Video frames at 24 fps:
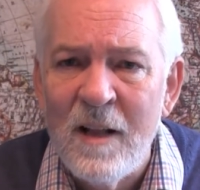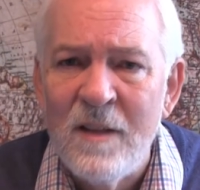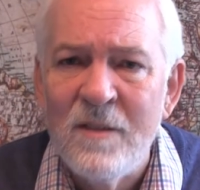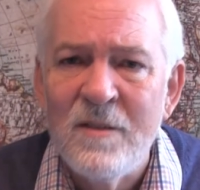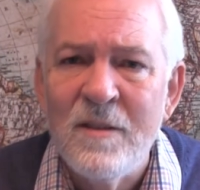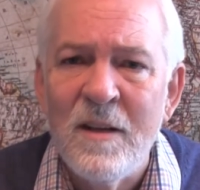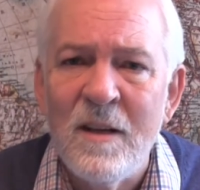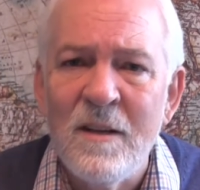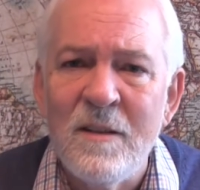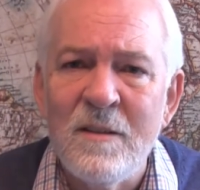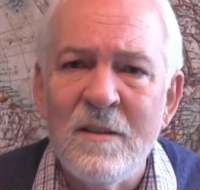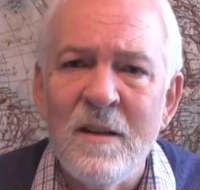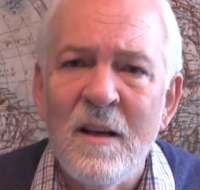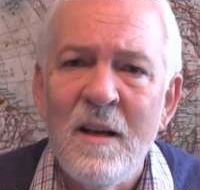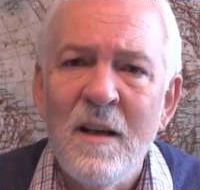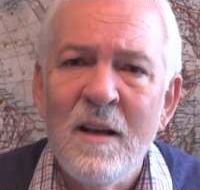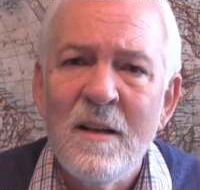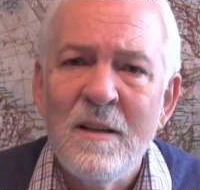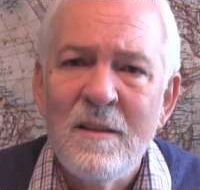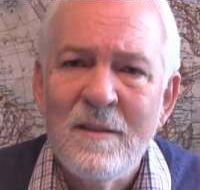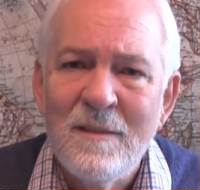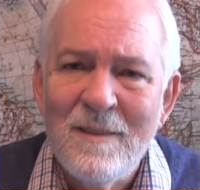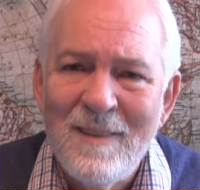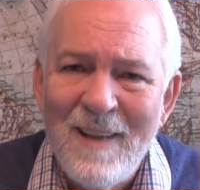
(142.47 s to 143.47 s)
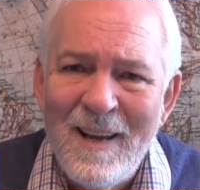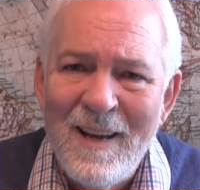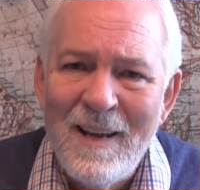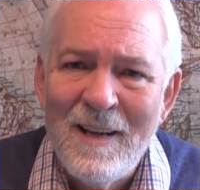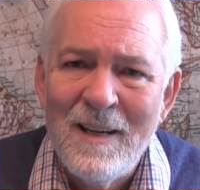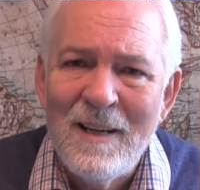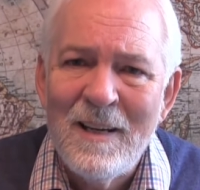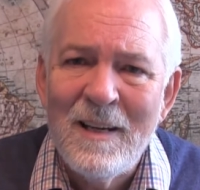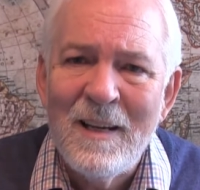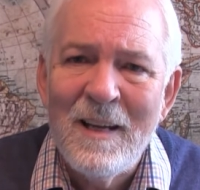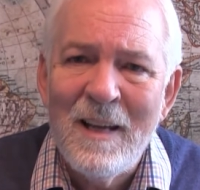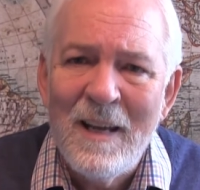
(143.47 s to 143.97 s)
He says,
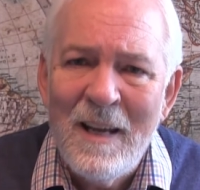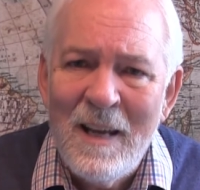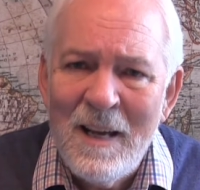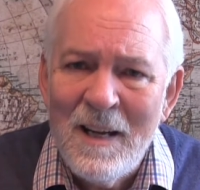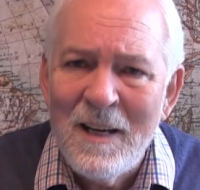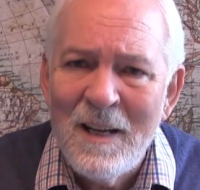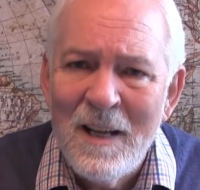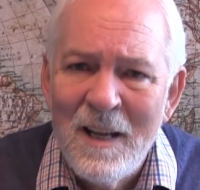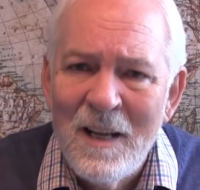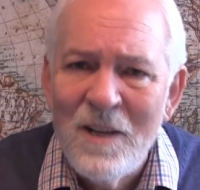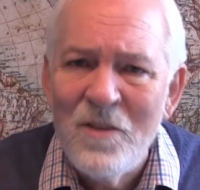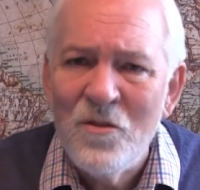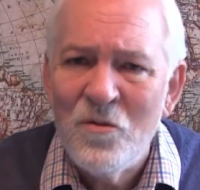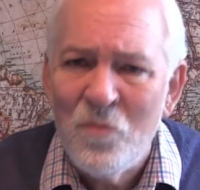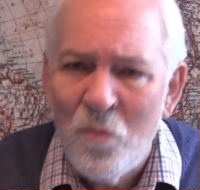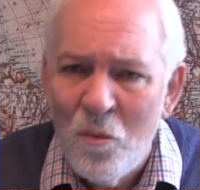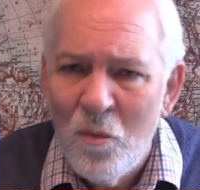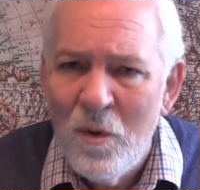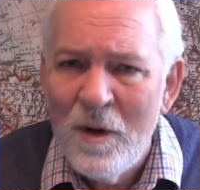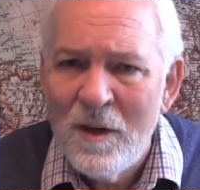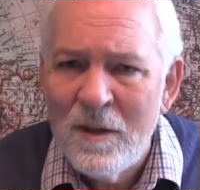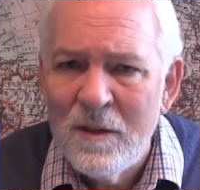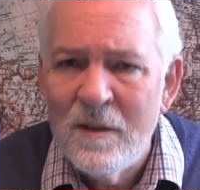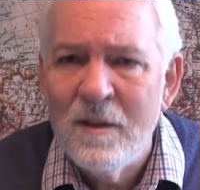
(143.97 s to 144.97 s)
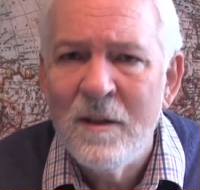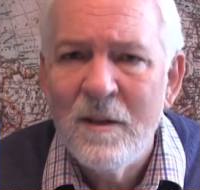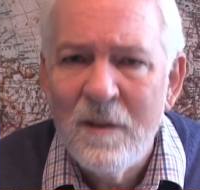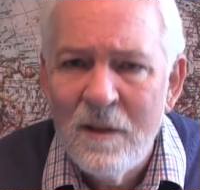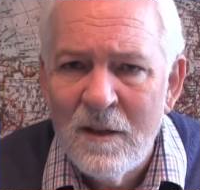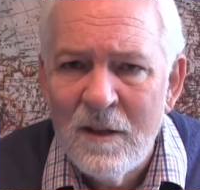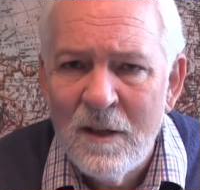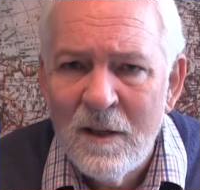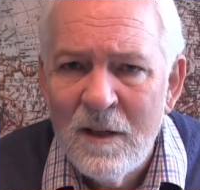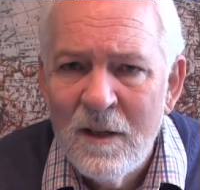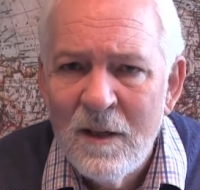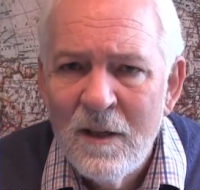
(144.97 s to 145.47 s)
"Satan, it is
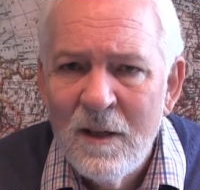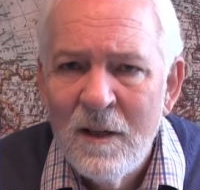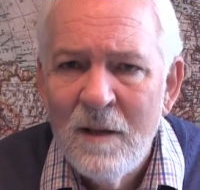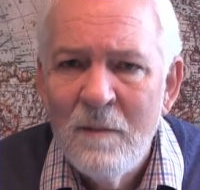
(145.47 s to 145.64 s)
written,